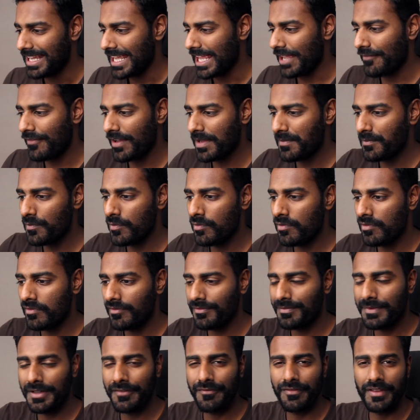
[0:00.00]
if I
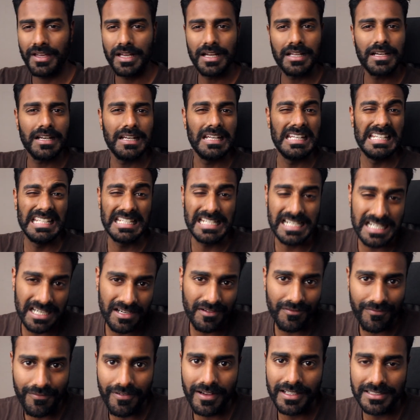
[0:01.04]
move my finger a
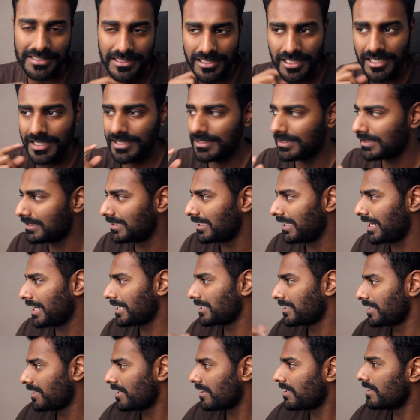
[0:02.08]
little faster, the
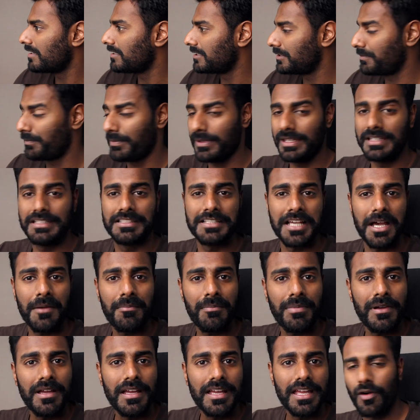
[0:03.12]
selection speeds
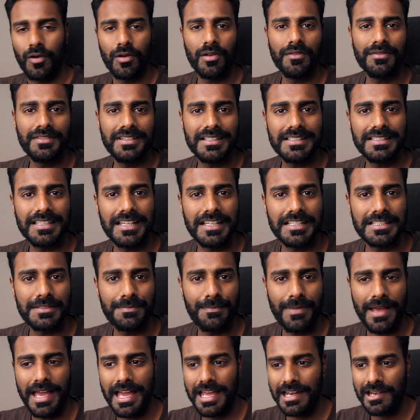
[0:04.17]
up and all of this in a
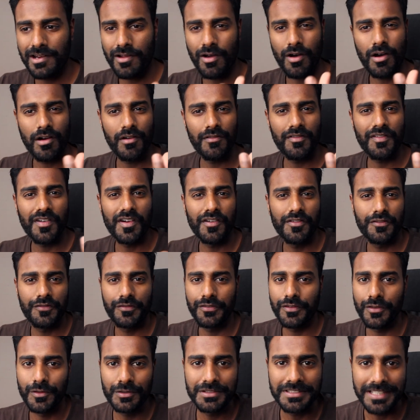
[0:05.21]
span of a
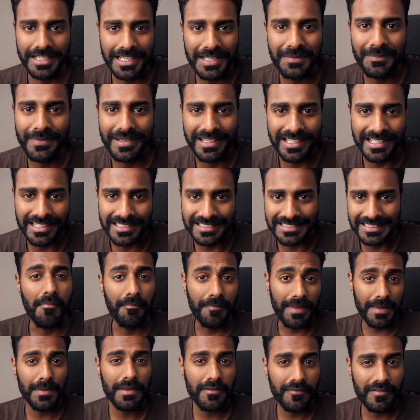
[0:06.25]
few centimeters.
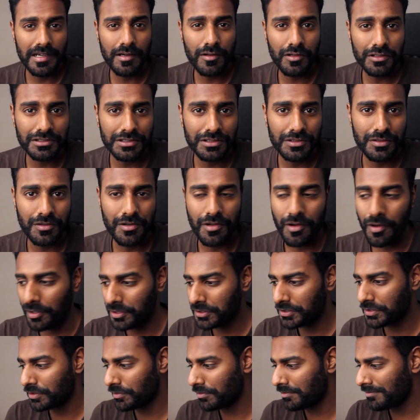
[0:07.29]
Maybe Windows should
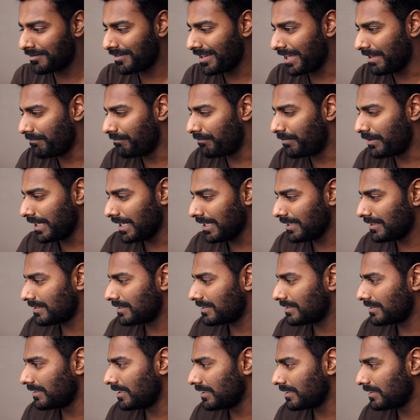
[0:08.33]
also
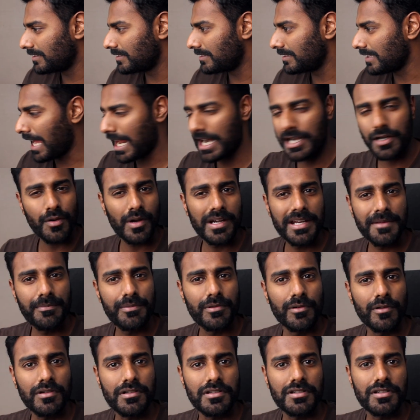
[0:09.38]
embrace this Android
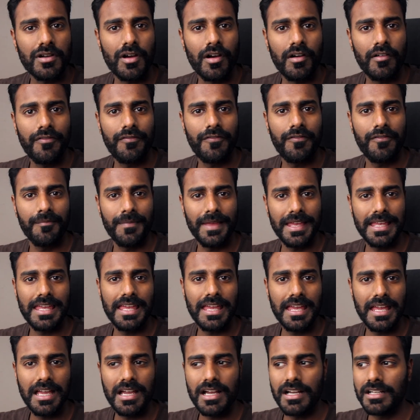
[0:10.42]
approach of
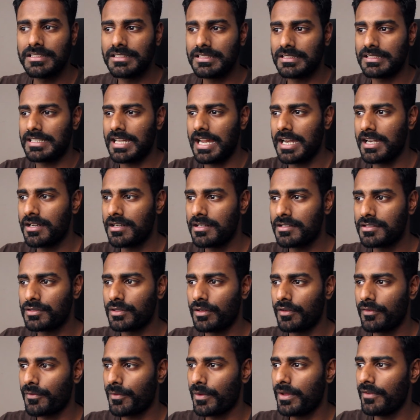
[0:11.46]
making a standard
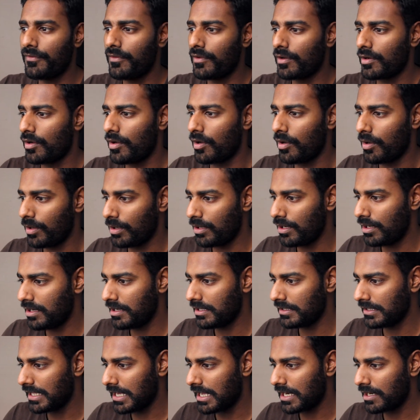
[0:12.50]
software for
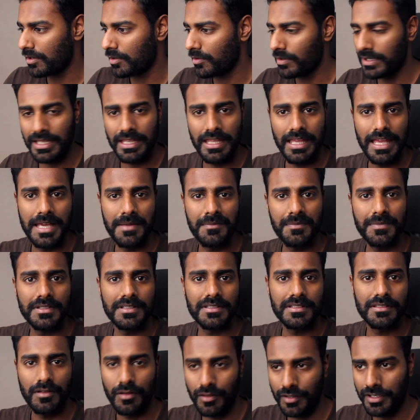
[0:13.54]
all their
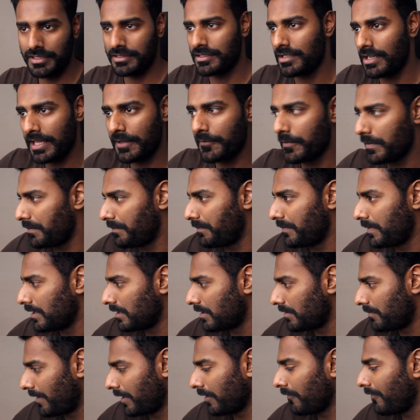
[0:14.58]
OEMs, original
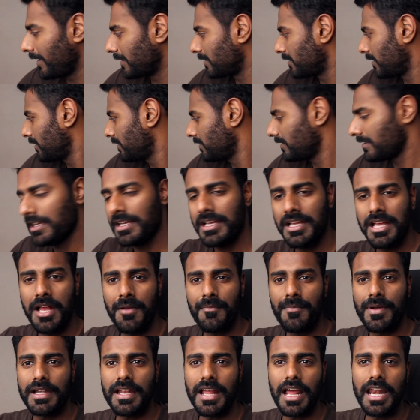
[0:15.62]
equipment manufacturers,
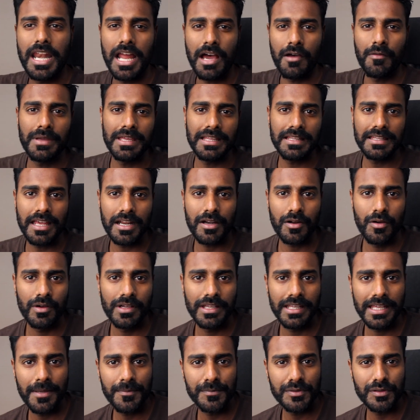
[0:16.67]
but allowing their
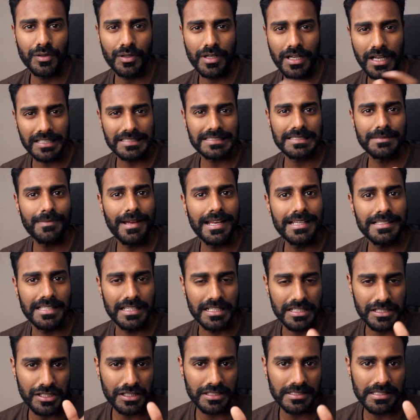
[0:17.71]
OEMs to customize
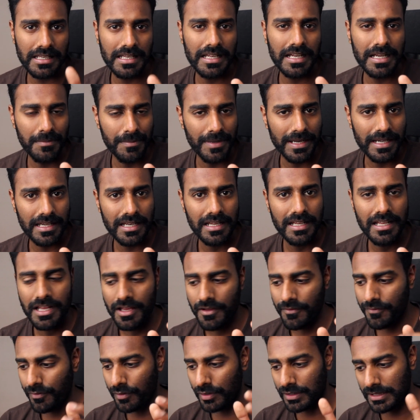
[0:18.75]
it just a little bit
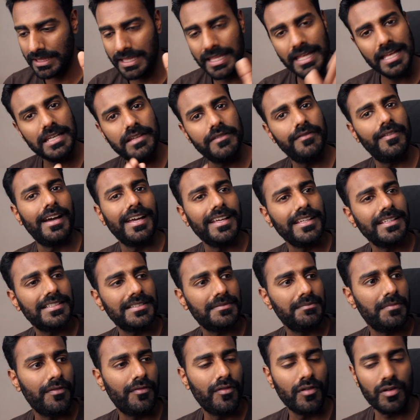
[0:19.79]
for their device
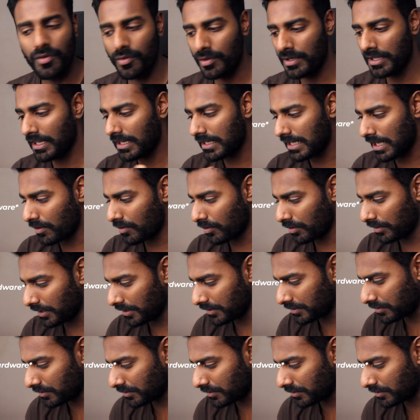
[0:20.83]
before rolling it out on their